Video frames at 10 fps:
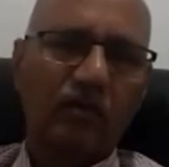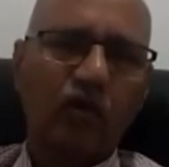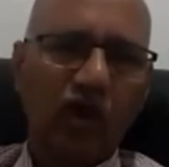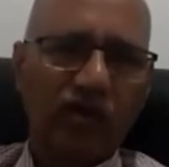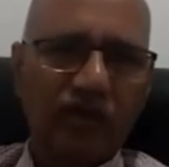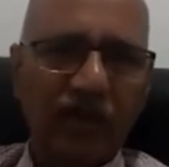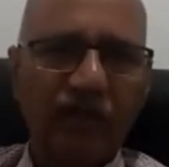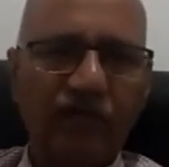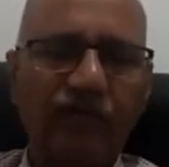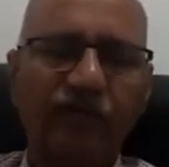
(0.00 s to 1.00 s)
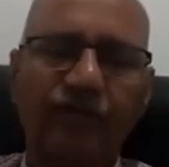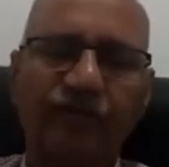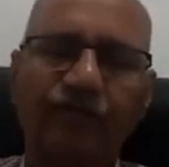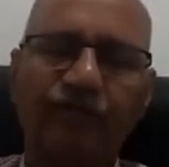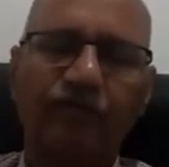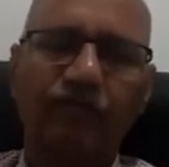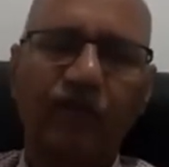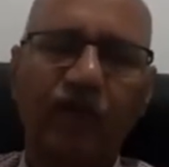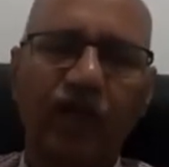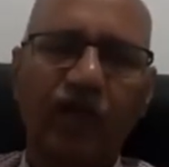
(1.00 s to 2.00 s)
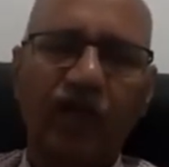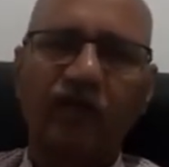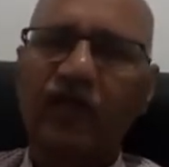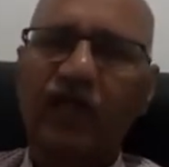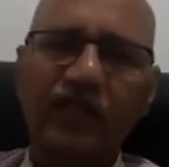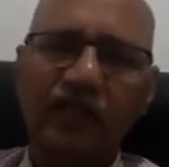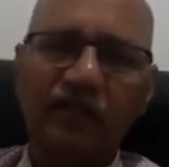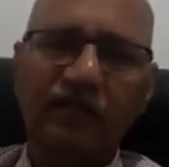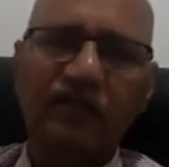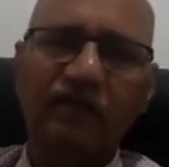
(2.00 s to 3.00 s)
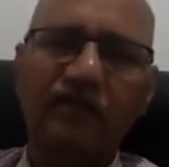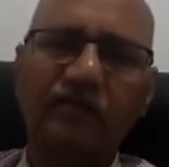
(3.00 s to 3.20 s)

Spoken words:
Quran Sharif, even Hadith,